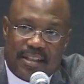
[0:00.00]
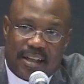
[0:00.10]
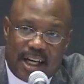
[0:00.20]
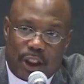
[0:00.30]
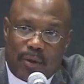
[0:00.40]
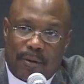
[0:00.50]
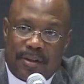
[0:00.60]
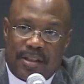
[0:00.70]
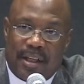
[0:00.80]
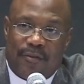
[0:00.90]
a contract with
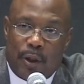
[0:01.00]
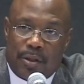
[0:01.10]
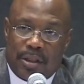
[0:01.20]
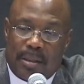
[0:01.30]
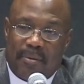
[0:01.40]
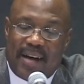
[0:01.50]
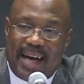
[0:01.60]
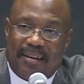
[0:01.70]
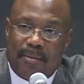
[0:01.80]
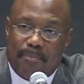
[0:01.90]
the city of Houston to
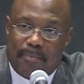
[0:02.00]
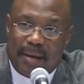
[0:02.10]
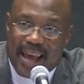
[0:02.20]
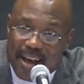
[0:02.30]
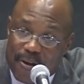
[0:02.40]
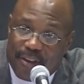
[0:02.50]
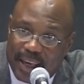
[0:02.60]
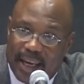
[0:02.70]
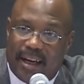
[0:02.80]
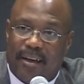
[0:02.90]
provide health
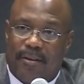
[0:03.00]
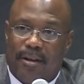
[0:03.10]
care